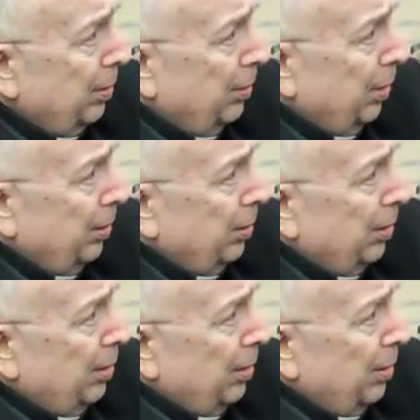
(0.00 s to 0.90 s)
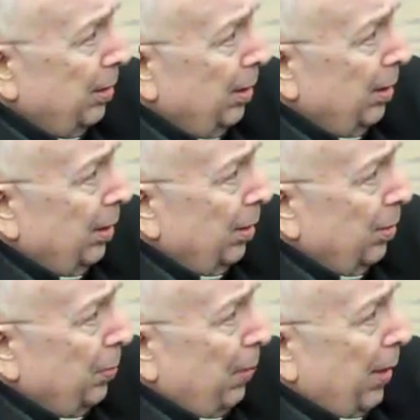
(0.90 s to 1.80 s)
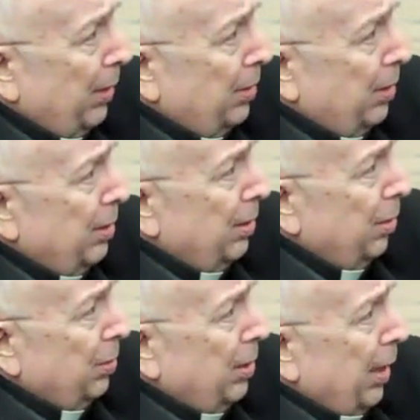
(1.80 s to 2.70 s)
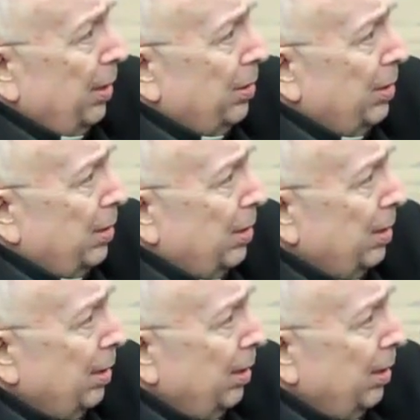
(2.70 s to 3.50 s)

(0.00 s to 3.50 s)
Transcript: churches, those parishes, those dioceses,